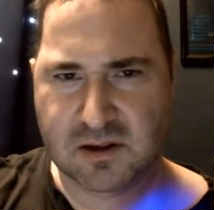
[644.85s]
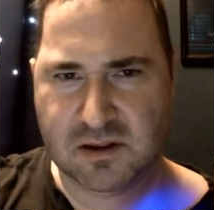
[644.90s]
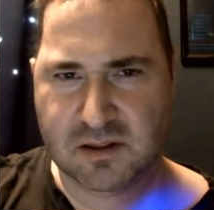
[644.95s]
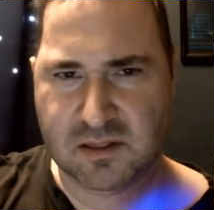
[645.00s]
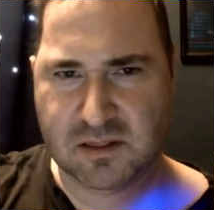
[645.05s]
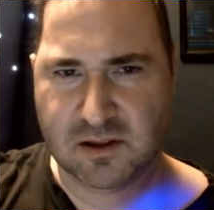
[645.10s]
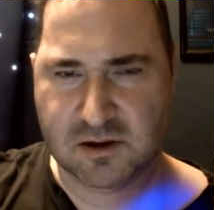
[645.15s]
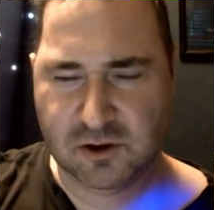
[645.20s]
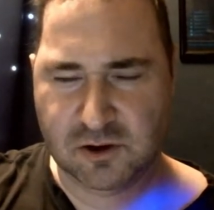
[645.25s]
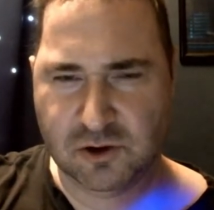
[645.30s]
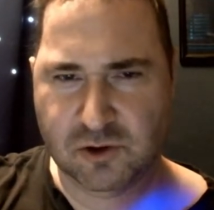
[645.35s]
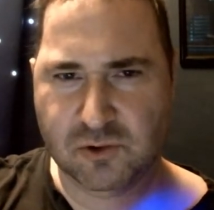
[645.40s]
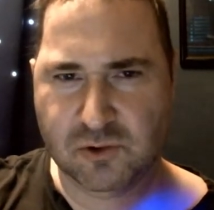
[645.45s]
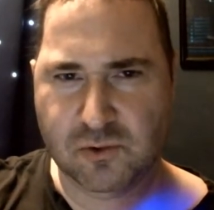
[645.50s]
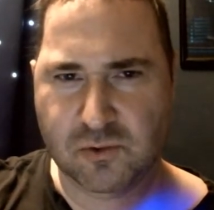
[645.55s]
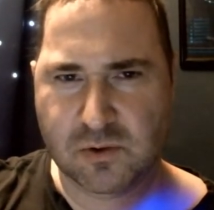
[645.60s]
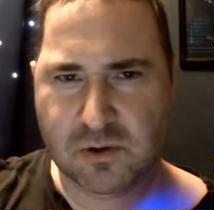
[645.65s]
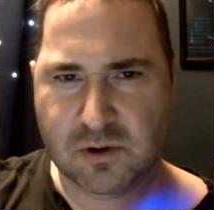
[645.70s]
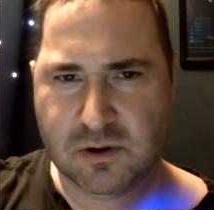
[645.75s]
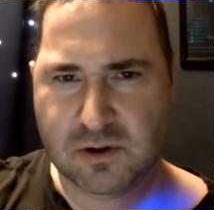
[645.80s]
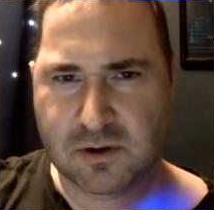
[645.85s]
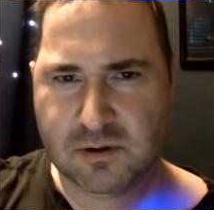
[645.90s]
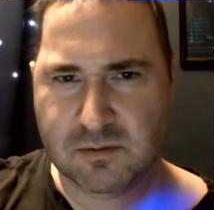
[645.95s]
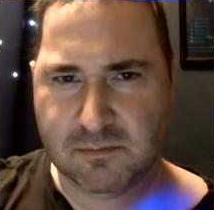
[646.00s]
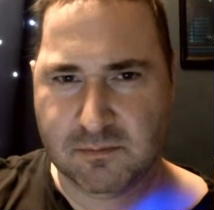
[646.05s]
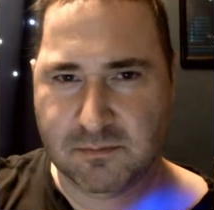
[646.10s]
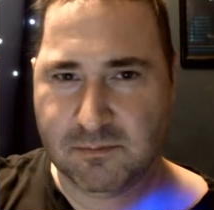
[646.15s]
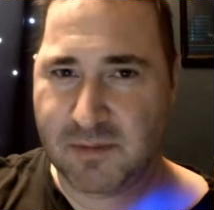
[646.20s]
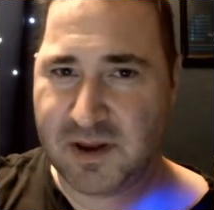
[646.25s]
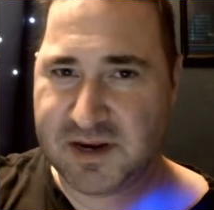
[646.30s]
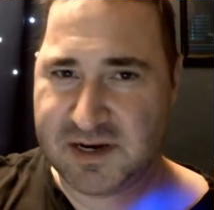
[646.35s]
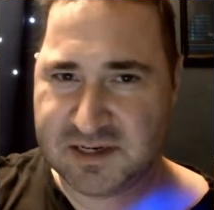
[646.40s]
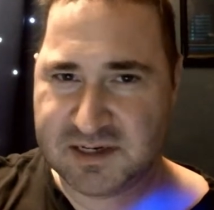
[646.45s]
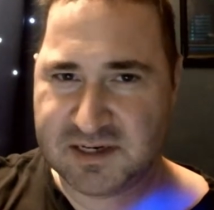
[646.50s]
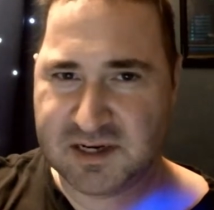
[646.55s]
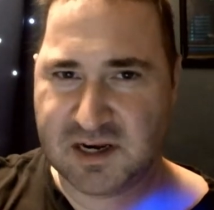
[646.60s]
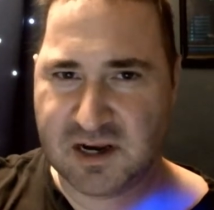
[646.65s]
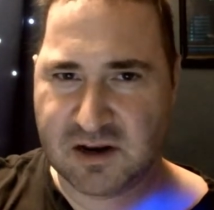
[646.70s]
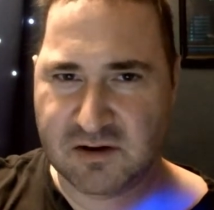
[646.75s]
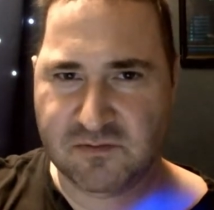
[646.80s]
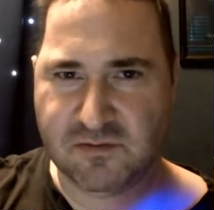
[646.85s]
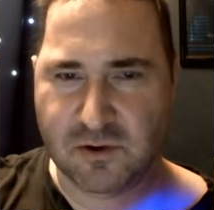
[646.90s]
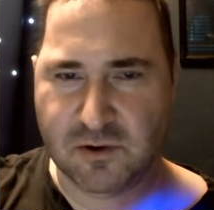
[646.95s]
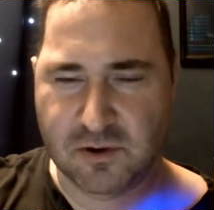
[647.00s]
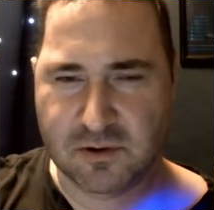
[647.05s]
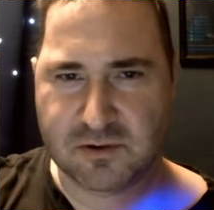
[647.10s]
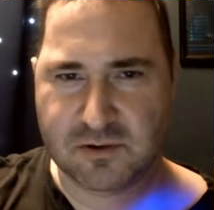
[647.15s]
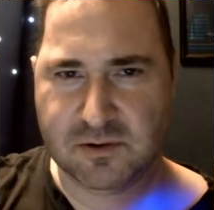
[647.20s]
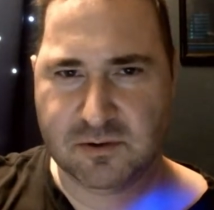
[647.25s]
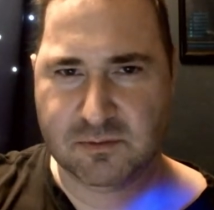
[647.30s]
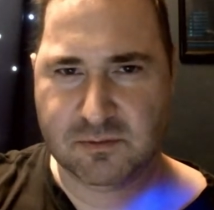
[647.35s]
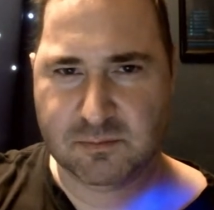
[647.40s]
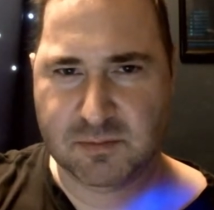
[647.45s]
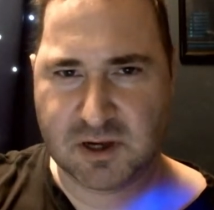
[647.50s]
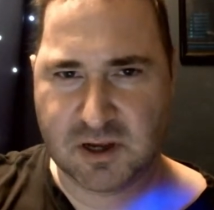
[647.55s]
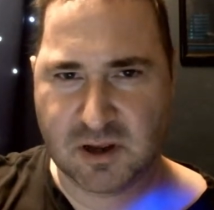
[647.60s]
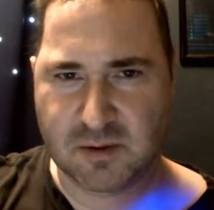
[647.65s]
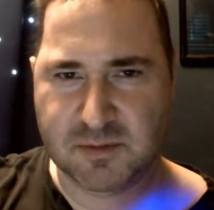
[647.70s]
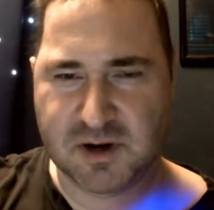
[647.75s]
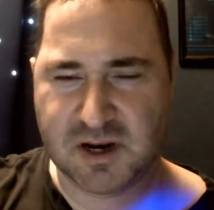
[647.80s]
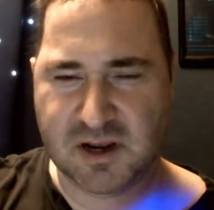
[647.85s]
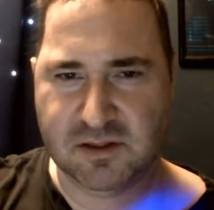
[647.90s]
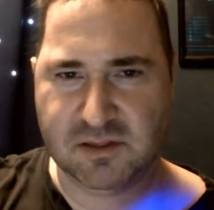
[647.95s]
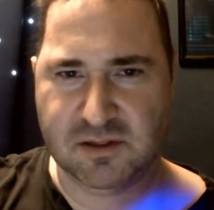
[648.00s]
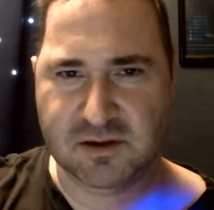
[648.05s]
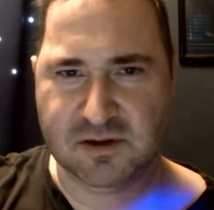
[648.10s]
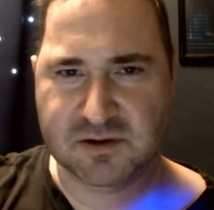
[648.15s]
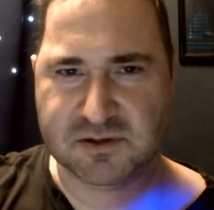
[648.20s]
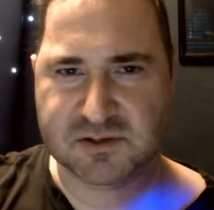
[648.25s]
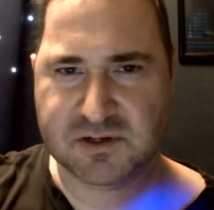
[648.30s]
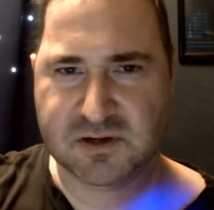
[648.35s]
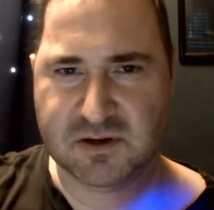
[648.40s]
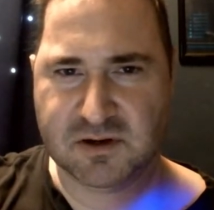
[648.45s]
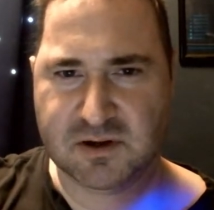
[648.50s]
that you might deconvert, become an atheist.